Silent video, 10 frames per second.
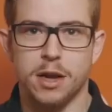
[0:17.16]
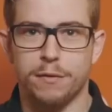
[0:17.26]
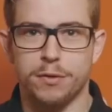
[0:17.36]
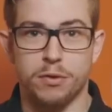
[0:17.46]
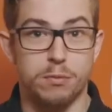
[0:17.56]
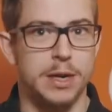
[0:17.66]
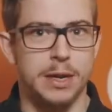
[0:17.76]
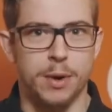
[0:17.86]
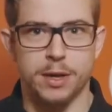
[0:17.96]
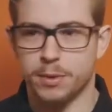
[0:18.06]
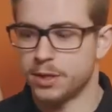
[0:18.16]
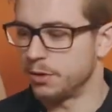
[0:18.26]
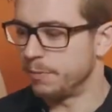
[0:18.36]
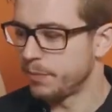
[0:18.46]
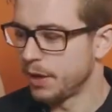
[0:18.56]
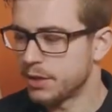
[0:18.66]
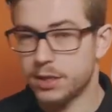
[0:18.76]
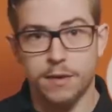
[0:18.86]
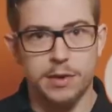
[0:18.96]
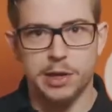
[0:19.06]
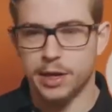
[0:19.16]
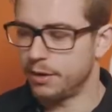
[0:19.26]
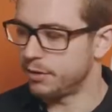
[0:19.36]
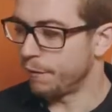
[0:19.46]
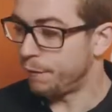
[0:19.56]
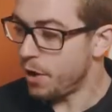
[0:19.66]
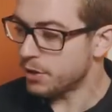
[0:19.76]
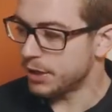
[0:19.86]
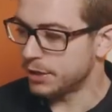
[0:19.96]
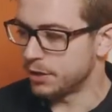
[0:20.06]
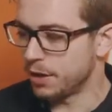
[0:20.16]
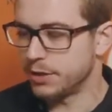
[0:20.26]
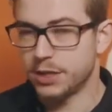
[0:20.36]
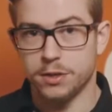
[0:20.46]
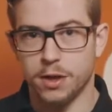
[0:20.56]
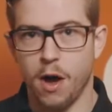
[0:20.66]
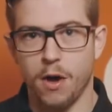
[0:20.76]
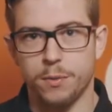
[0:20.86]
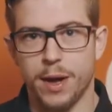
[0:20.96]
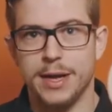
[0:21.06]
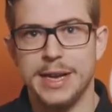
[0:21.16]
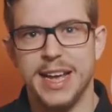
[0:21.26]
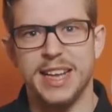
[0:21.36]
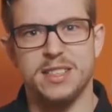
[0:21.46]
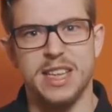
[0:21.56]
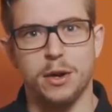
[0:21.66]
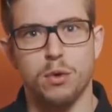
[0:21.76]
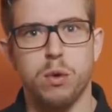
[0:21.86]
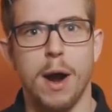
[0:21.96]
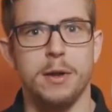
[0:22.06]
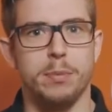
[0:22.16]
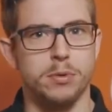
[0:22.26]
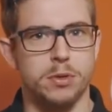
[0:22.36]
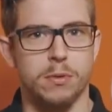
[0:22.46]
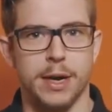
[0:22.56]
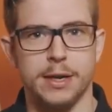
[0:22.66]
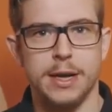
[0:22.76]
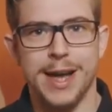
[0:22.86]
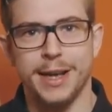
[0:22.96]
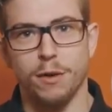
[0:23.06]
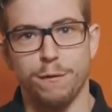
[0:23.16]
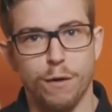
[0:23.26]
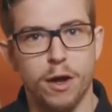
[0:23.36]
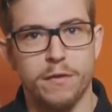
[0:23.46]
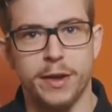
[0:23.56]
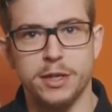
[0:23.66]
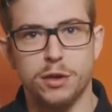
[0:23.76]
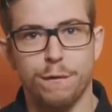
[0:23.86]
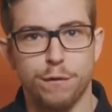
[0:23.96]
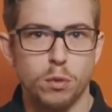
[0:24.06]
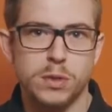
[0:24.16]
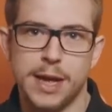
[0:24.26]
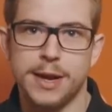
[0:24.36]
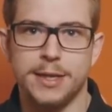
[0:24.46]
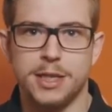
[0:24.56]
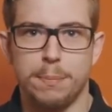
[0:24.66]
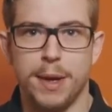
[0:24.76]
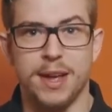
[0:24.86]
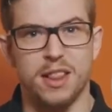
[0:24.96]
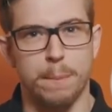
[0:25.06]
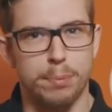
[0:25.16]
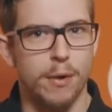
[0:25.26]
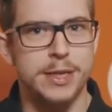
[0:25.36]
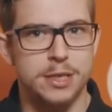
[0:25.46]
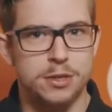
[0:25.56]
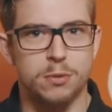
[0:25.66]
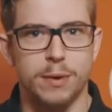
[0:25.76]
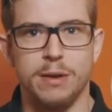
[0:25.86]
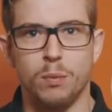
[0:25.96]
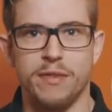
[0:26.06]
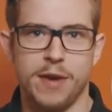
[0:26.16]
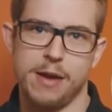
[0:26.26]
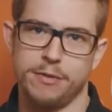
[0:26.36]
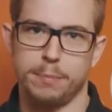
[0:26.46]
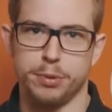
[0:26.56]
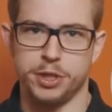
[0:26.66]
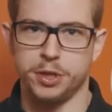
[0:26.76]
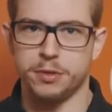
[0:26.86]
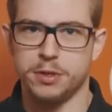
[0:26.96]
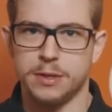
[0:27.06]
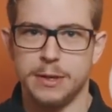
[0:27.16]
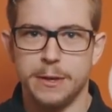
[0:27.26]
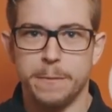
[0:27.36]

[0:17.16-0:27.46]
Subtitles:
stuff to really wet your whistle. So let's have a look at it. The first thing to notice on the hardware is the incredible screen. It's a 5-inch full 1080p and the brightest screen we've ever produced.